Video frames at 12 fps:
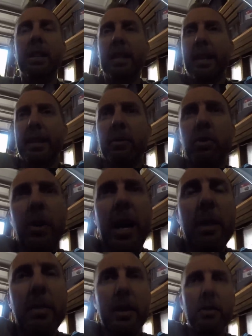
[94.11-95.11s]
and
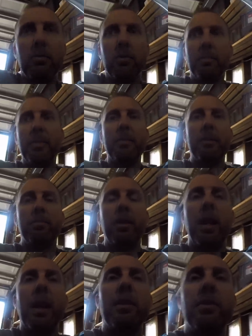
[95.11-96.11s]
grab it with maybe
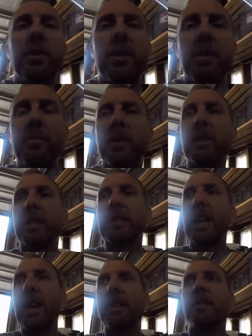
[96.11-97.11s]
pliers or something like
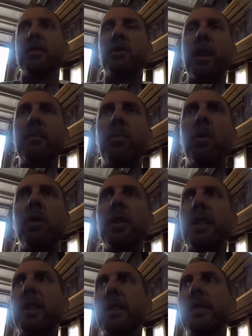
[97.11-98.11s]
that and try pulling
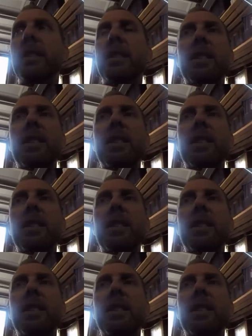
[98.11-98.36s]
it in, then